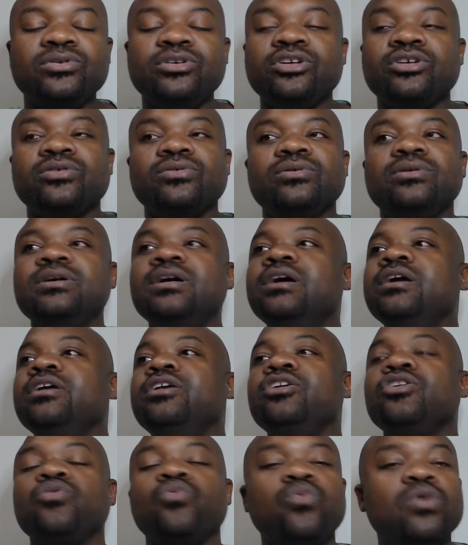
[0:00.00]
your
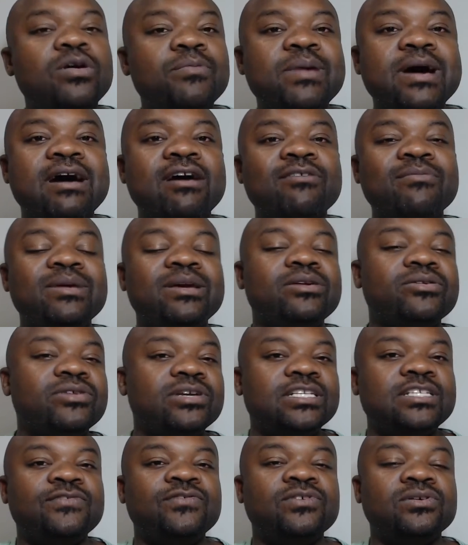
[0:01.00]
your willpower meter
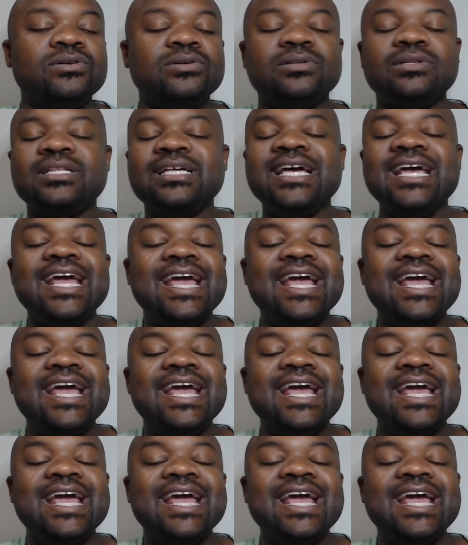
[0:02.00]
is full.